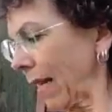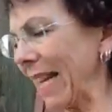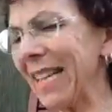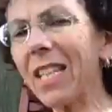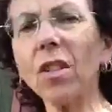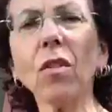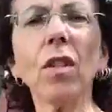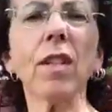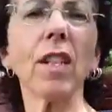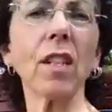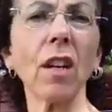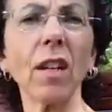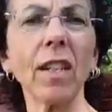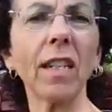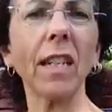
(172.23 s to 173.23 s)
It started
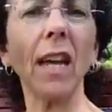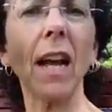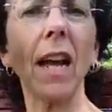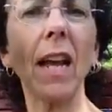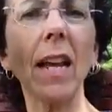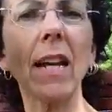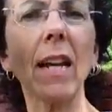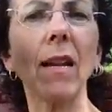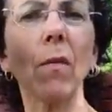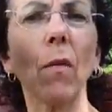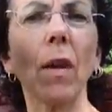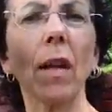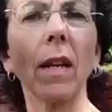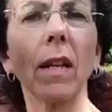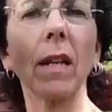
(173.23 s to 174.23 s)
daunting. I hate it
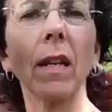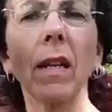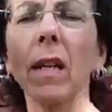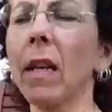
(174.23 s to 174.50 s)
when,